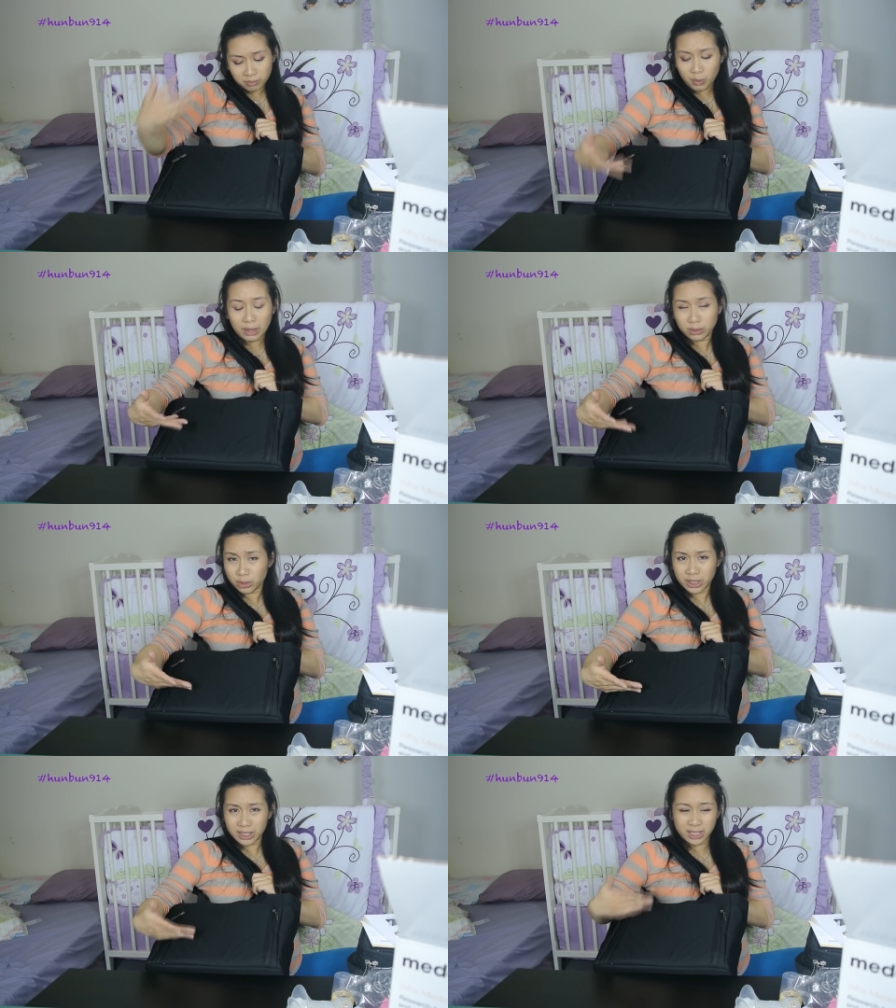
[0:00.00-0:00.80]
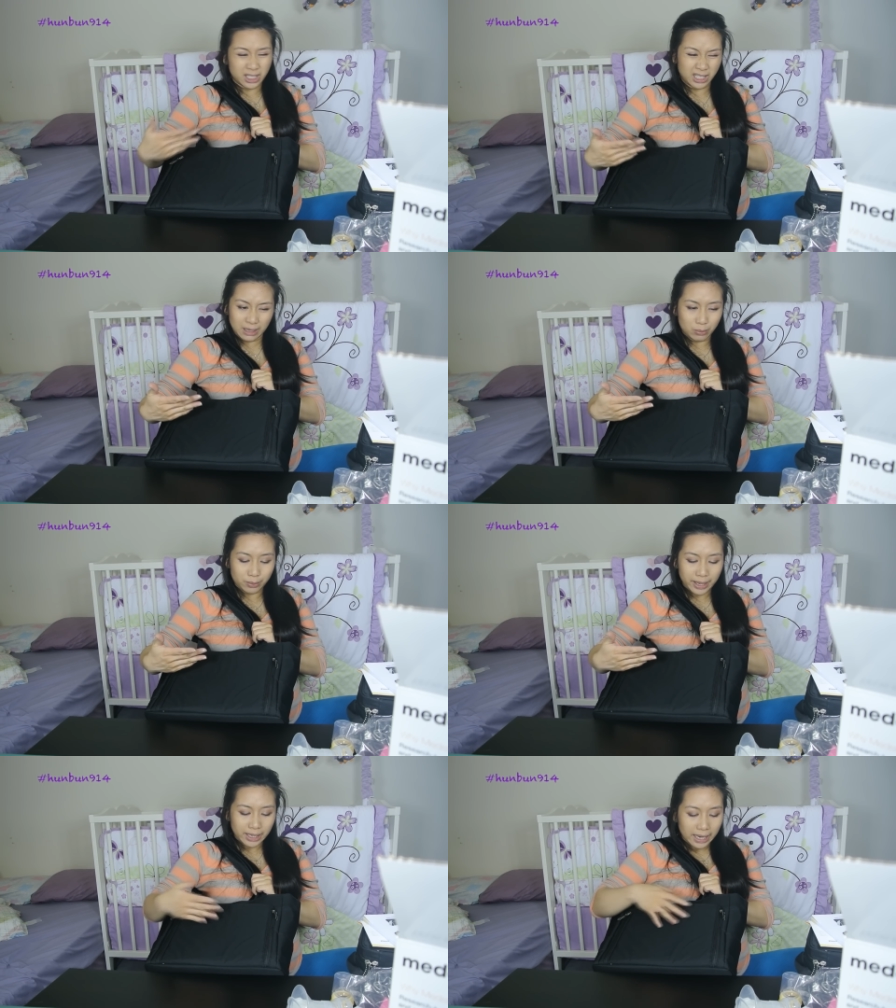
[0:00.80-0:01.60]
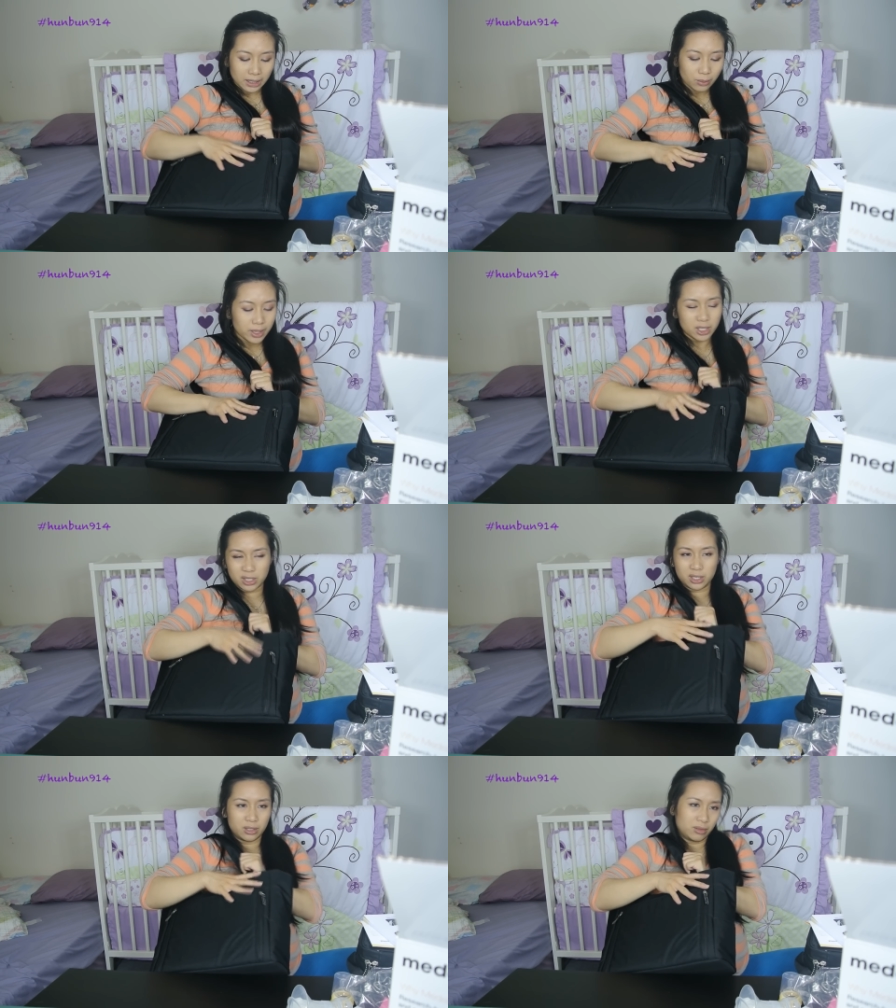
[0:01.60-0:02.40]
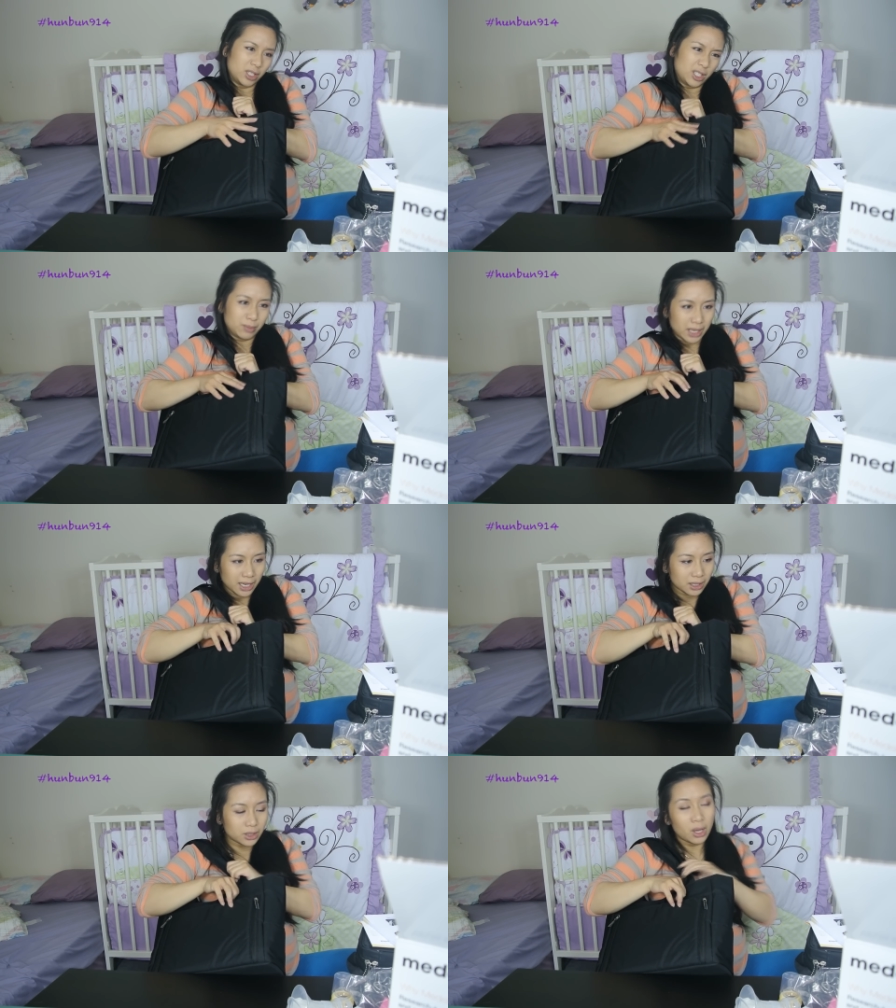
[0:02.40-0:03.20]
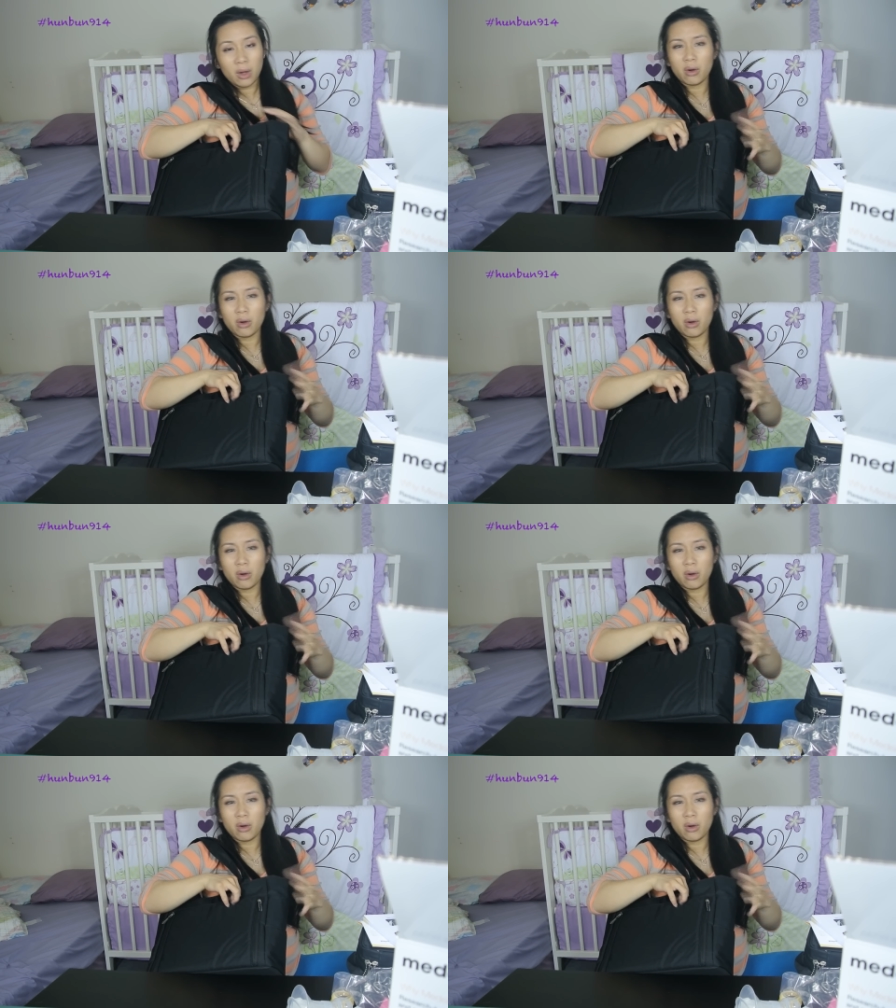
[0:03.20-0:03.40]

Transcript: while using this as a diaper bag anyway, just, just because.